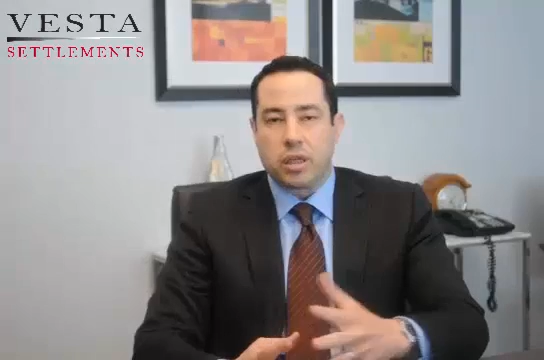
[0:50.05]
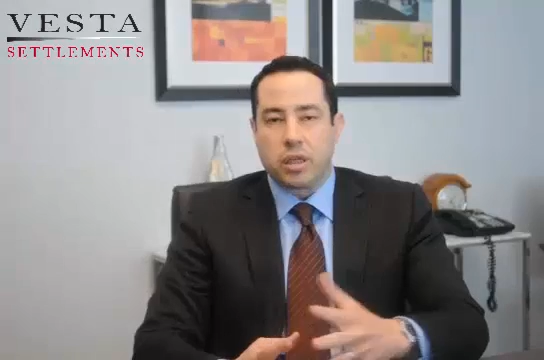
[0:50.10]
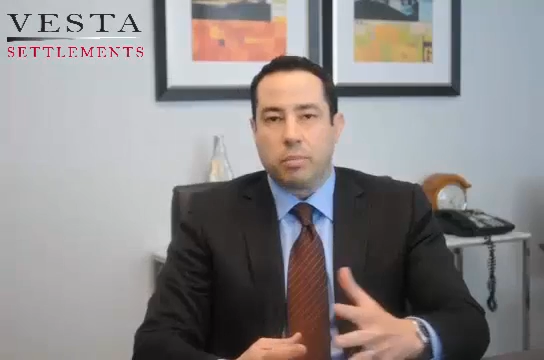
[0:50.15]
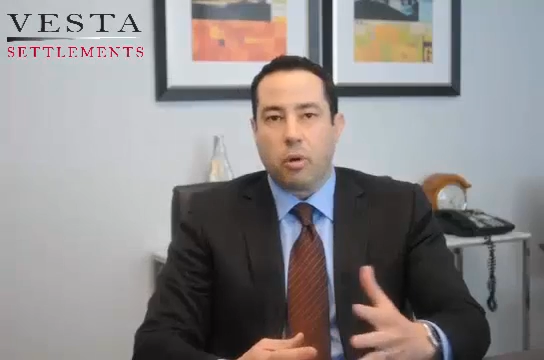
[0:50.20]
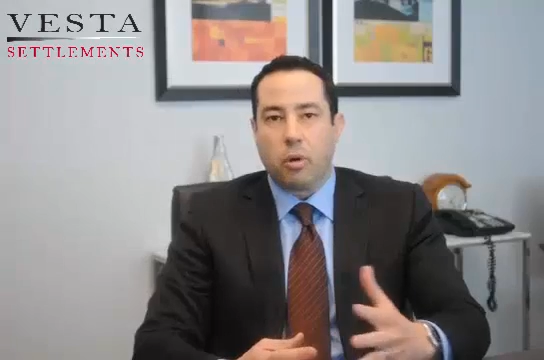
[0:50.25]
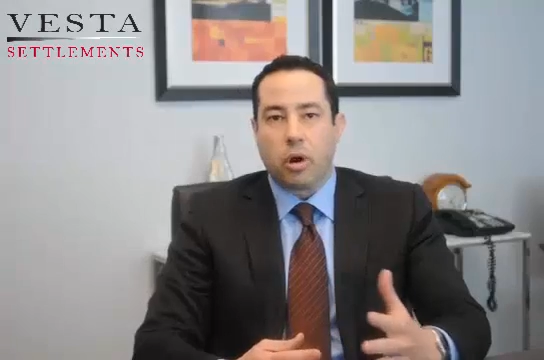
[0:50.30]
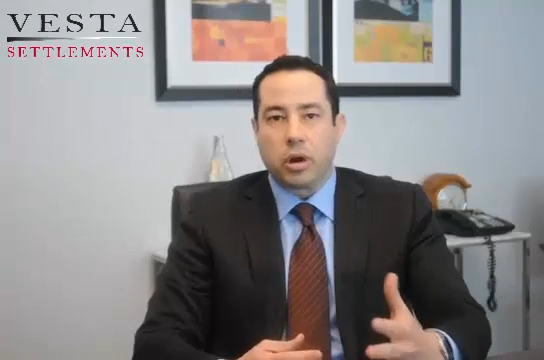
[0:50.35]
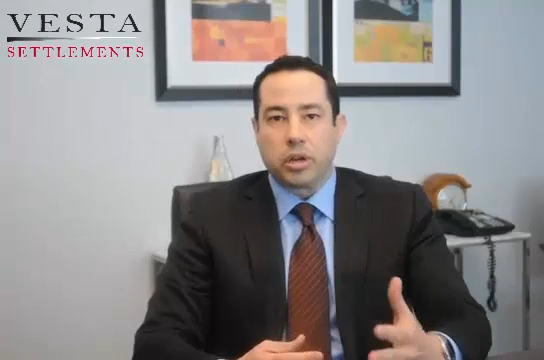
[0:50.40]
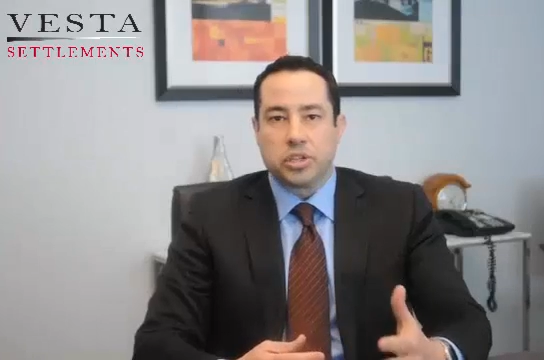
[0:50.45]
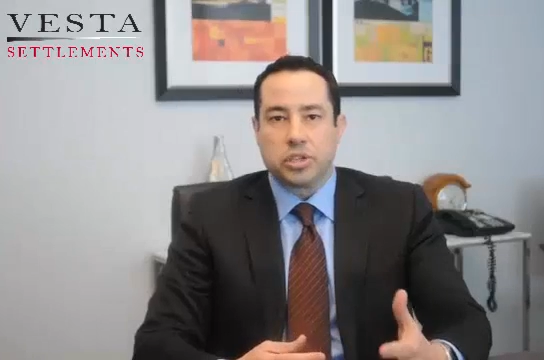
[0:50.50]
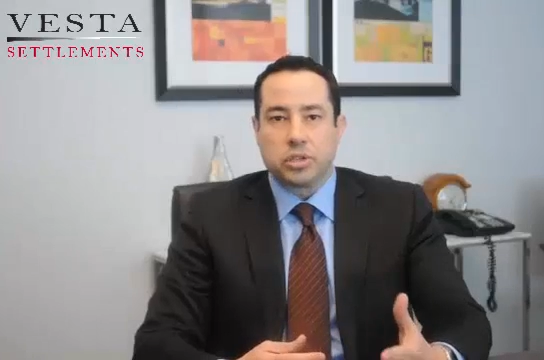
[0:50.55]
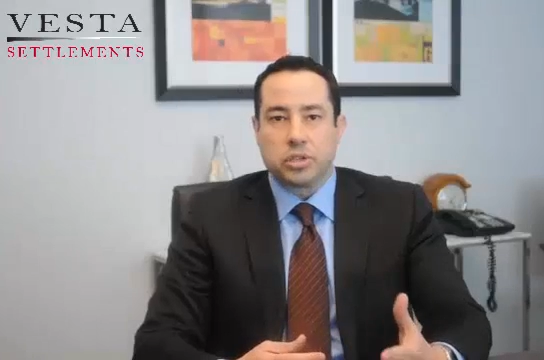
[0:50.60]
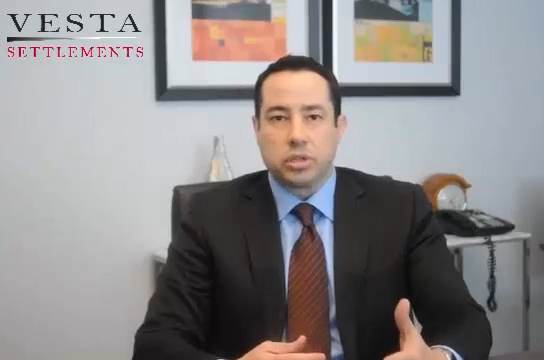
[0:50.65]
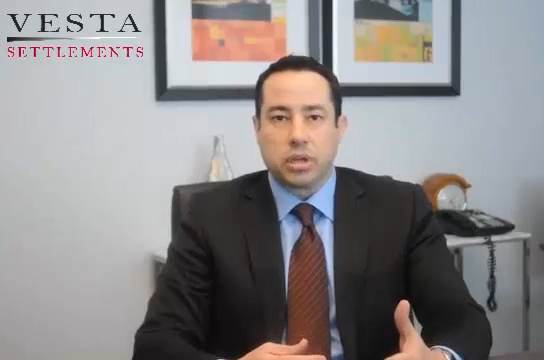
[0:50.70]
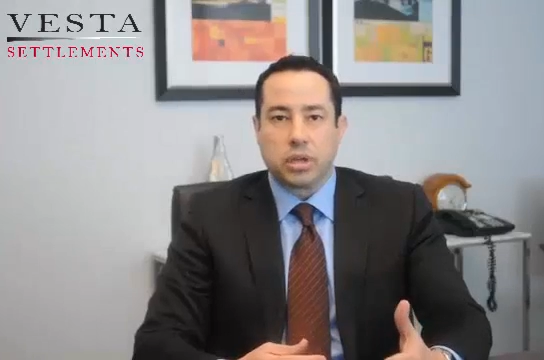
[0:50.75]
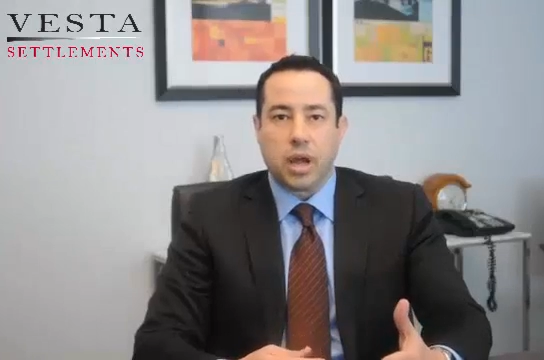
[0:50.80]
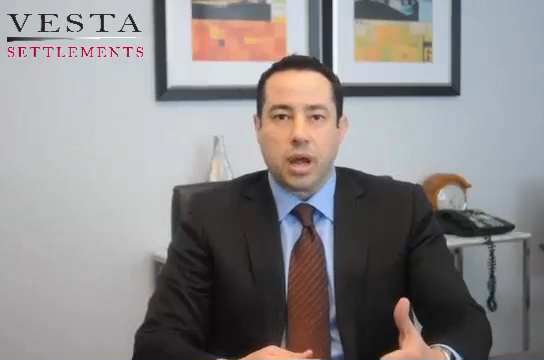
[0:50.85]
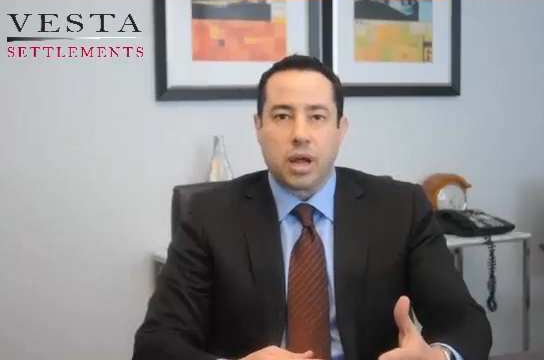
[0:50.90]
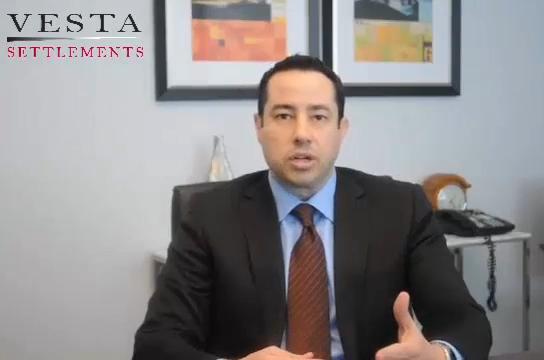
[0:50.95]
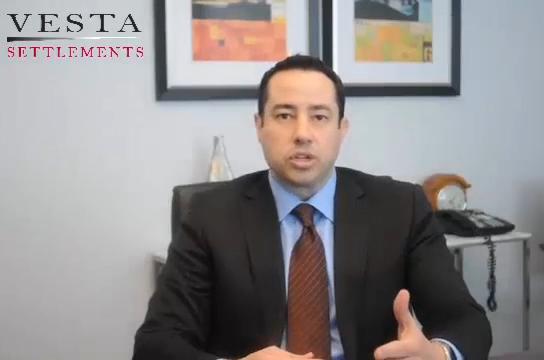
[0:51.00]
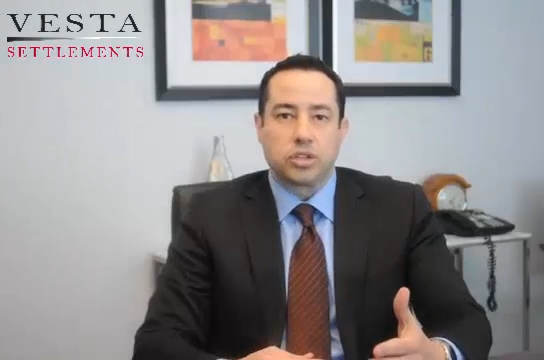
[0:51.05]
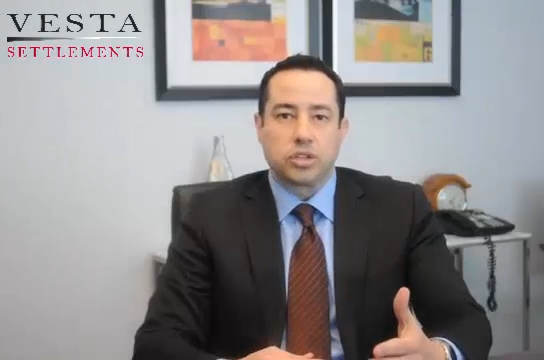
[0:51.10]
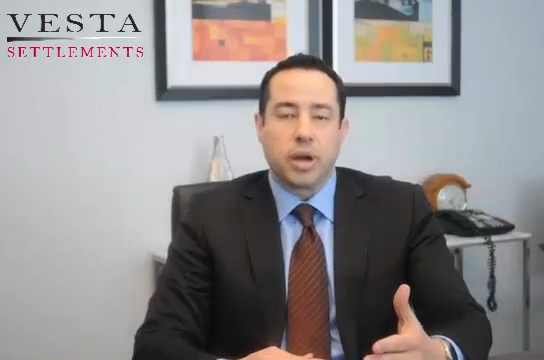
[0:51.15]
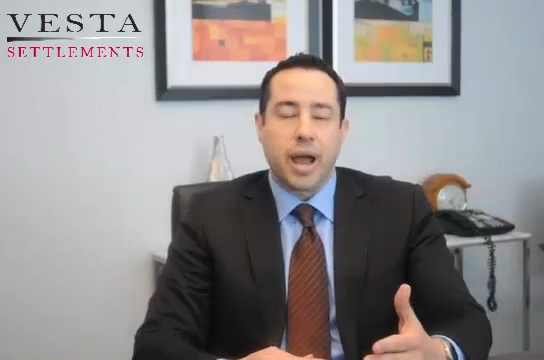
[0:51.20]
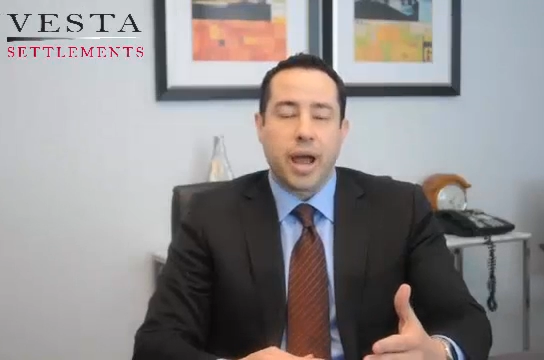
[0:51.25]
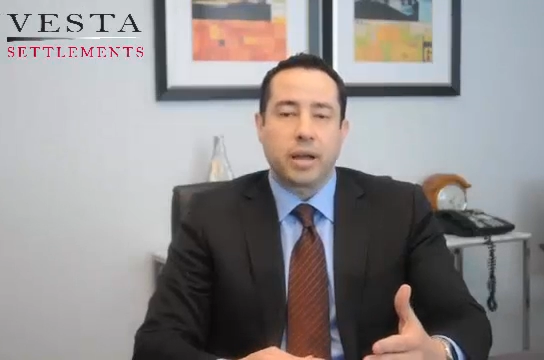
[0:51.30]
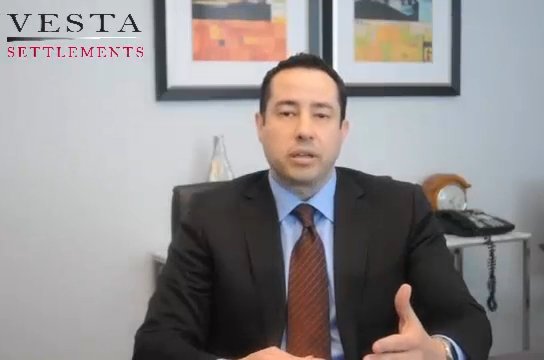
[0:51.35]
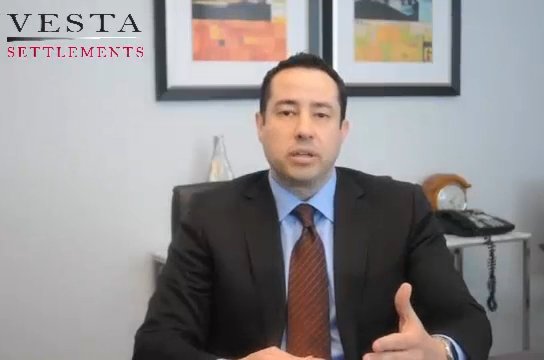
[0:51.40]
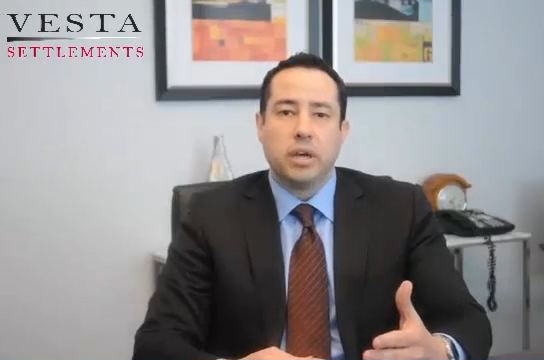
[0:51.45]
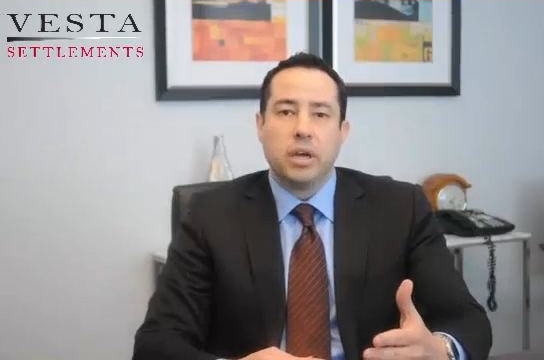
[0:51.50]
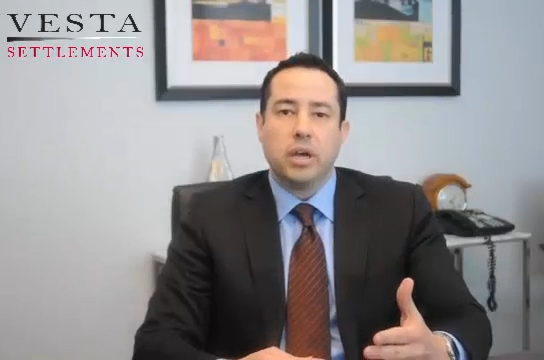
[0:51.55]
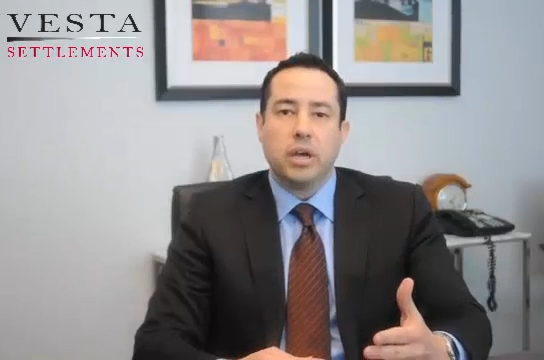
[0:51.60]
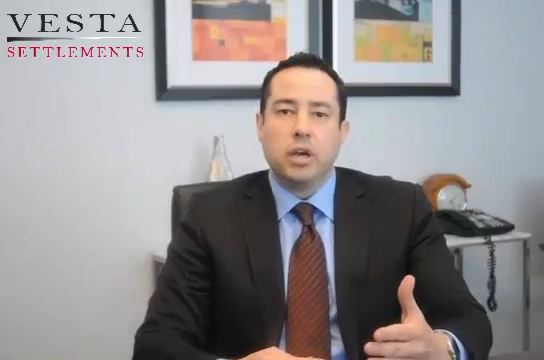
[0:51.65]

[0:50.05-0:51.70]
The parties to the contract